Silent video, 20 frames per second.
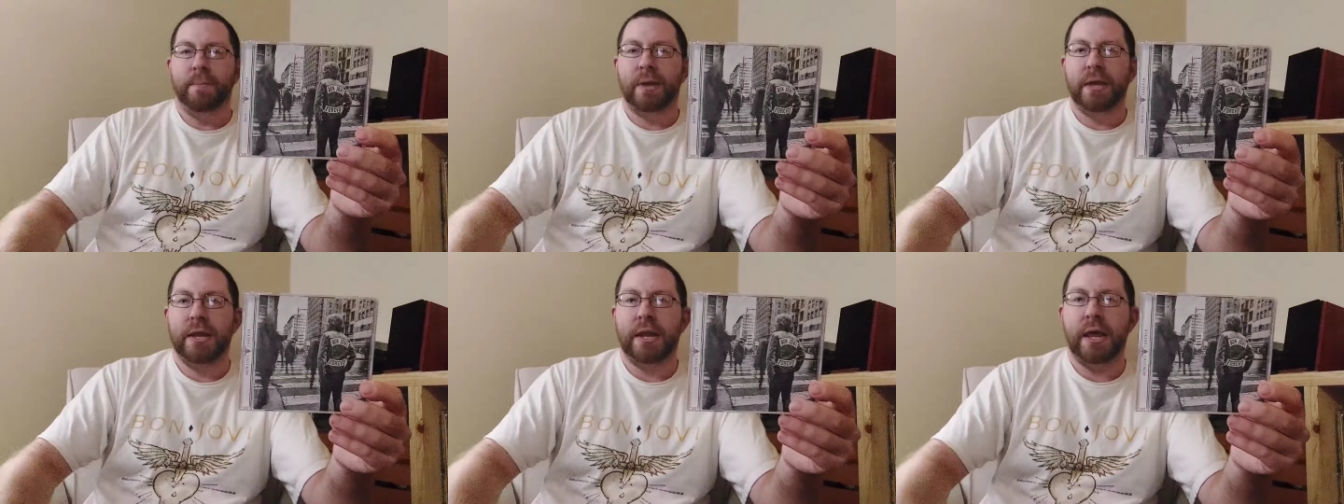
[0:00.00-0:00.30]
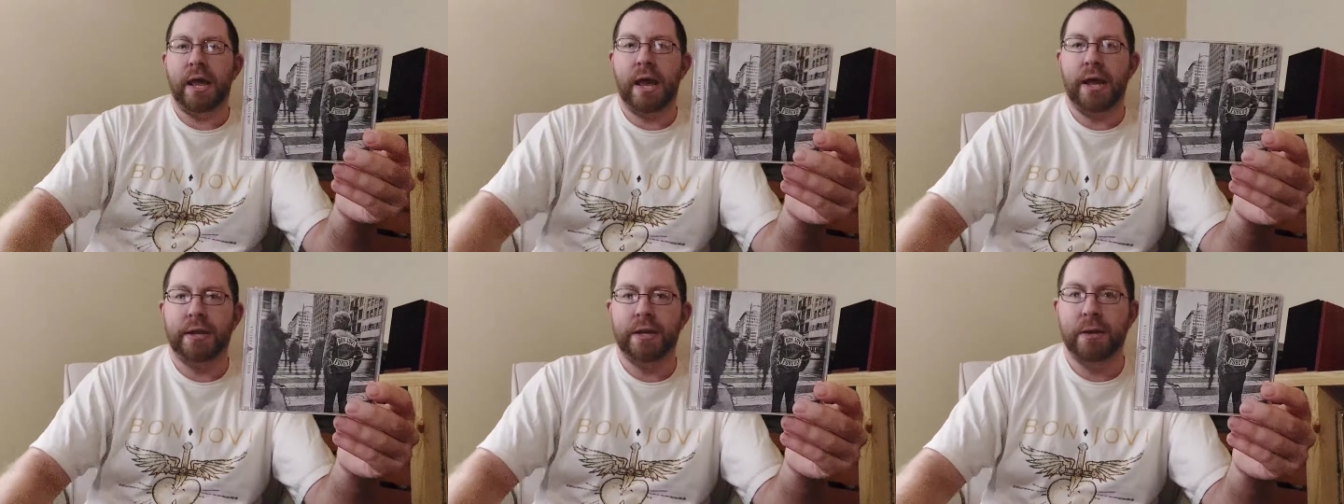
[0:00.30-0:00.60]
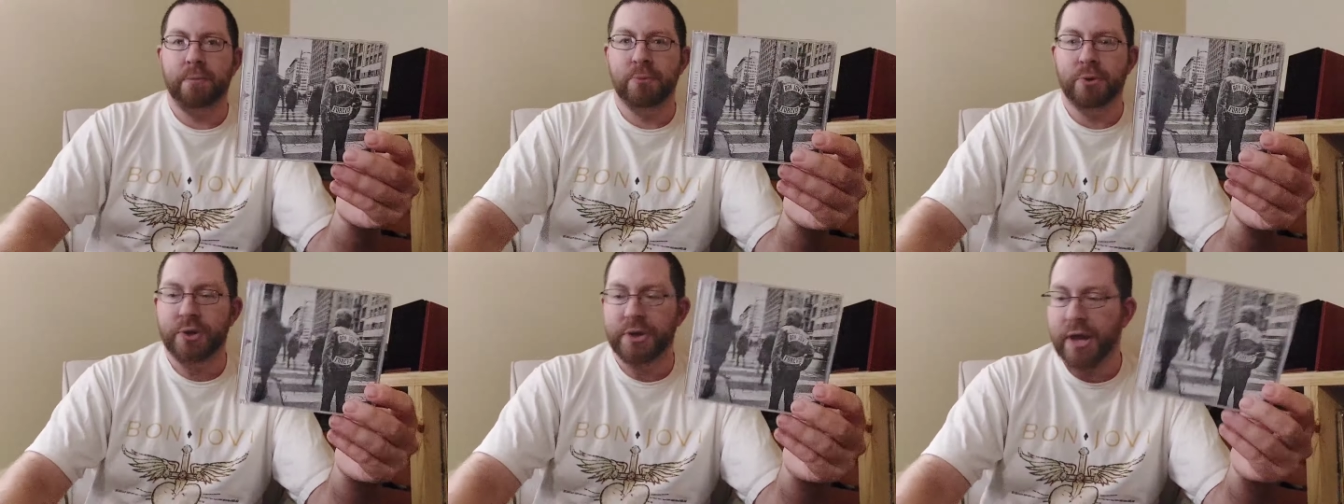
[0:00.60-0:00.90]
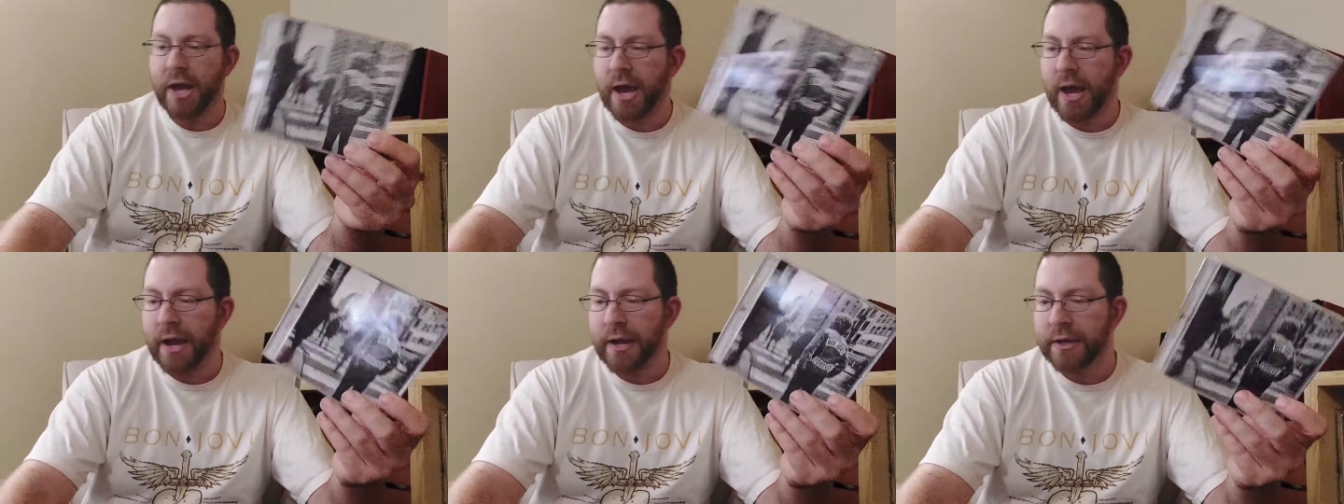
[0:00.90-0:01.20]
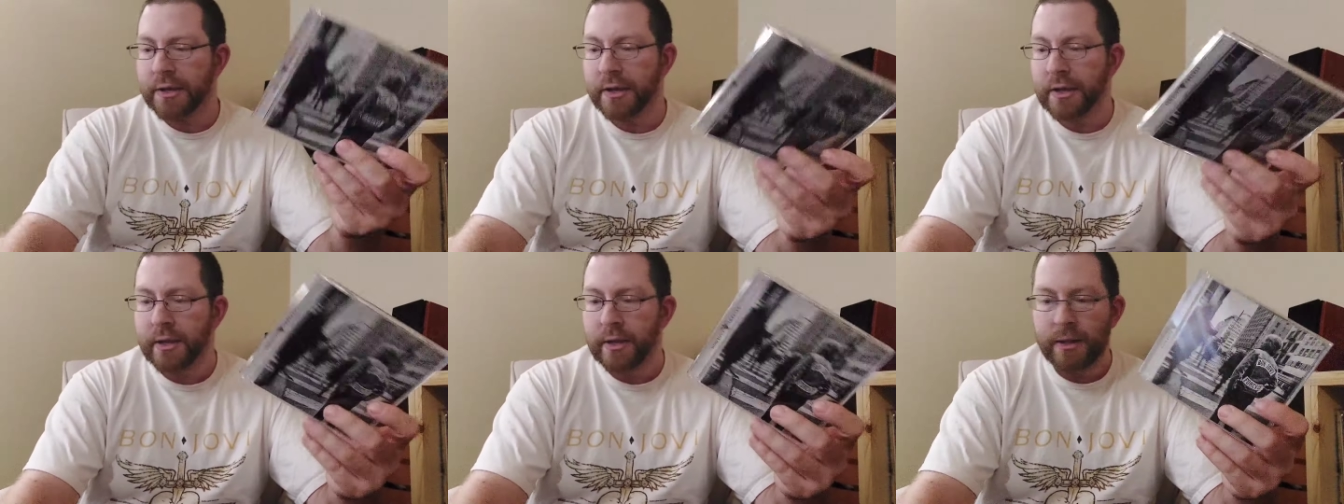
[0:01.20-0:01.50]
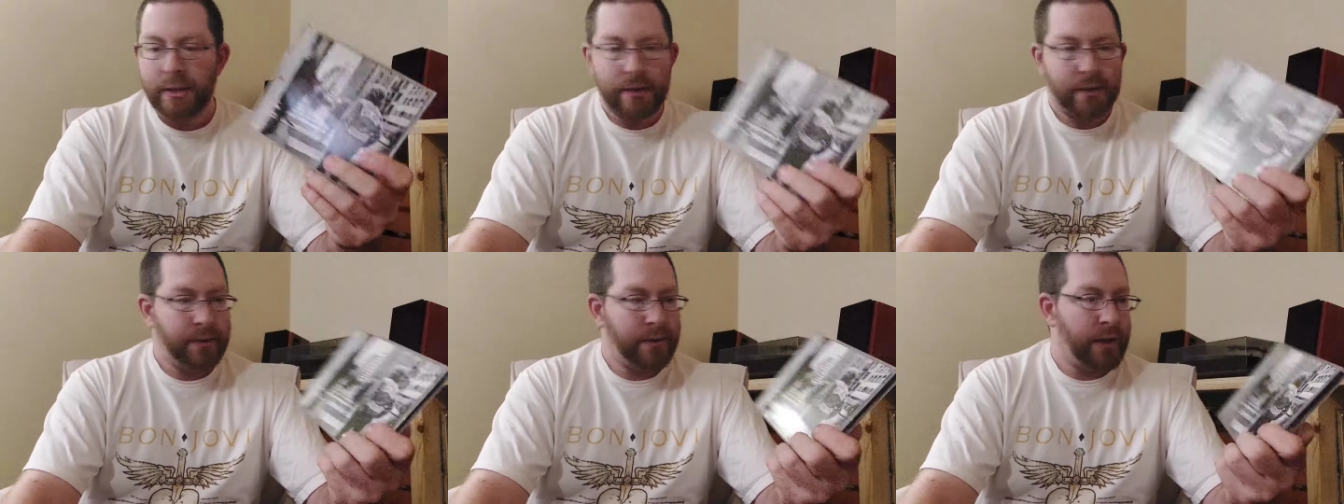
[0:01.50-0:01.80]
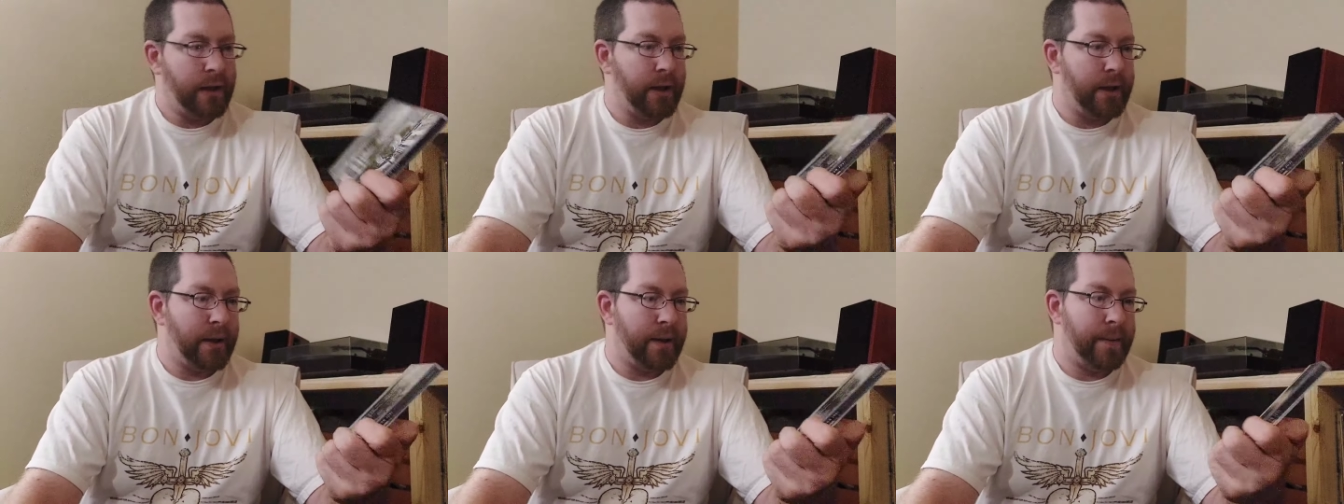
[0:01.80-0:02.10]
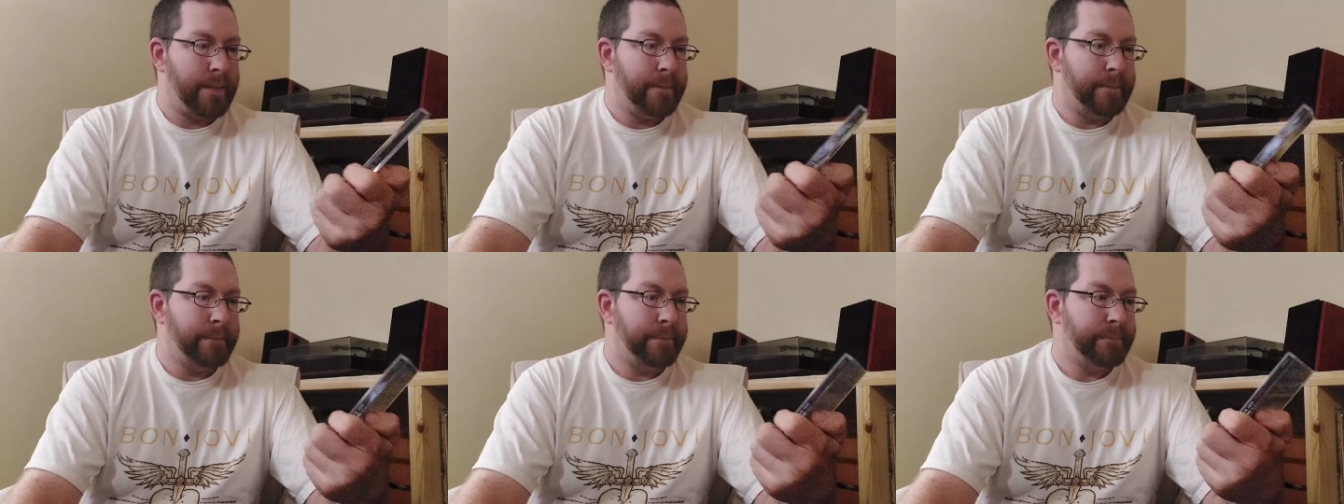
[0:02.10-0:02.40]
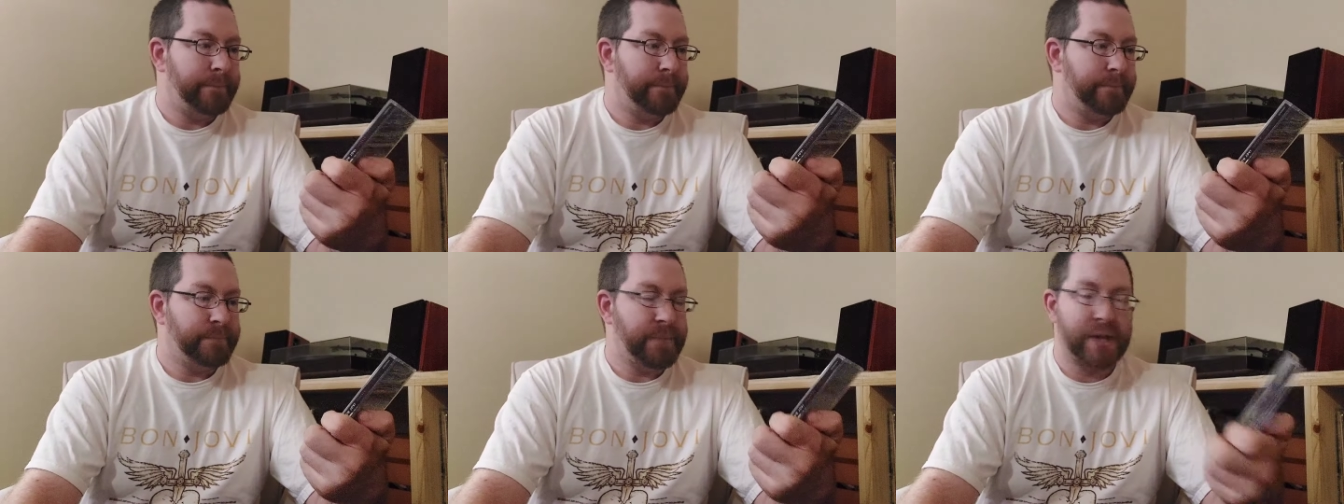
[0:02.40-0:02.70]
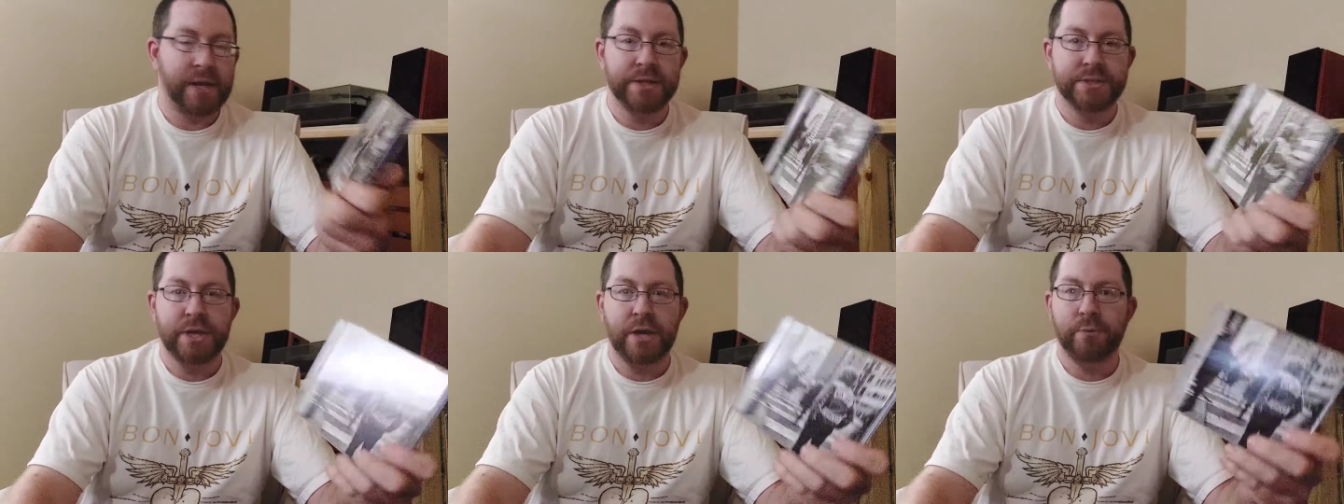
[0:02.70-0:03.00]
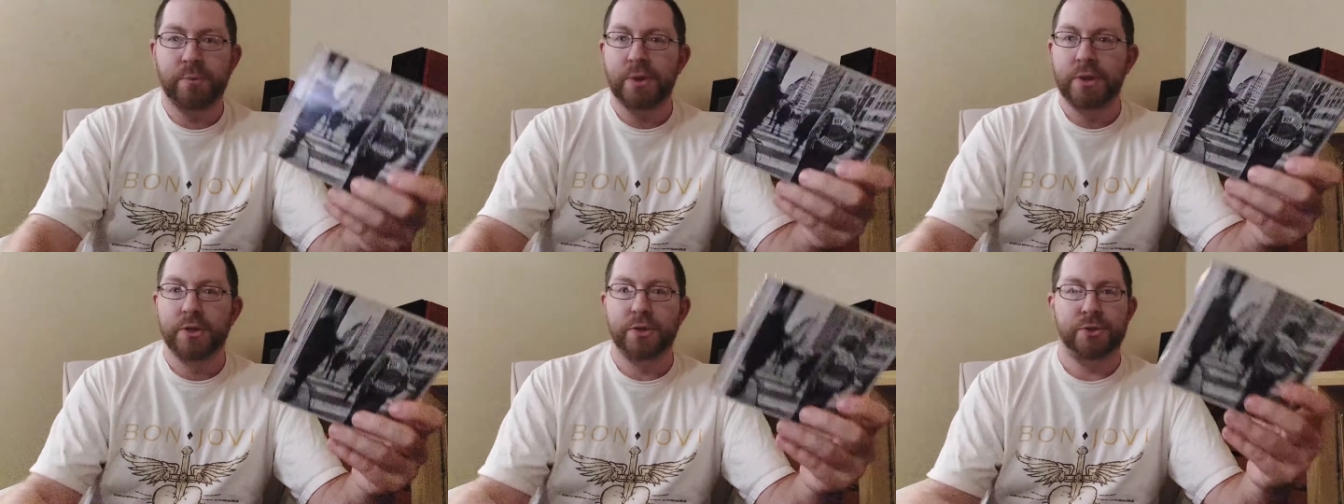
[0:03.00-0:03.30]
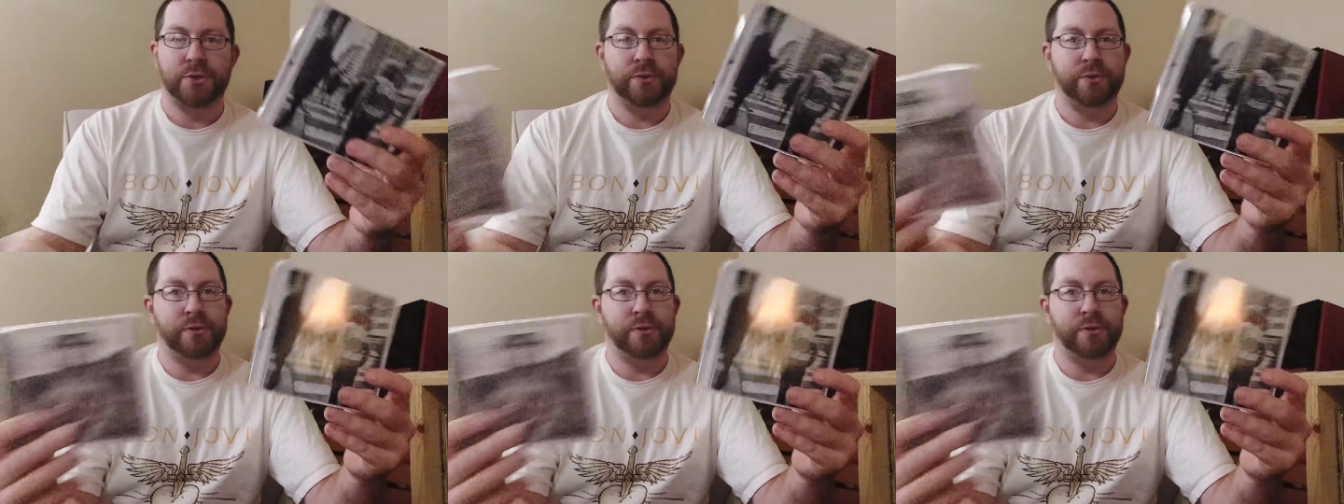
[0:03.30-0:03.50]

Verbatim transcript: in at number 9. Um, because I really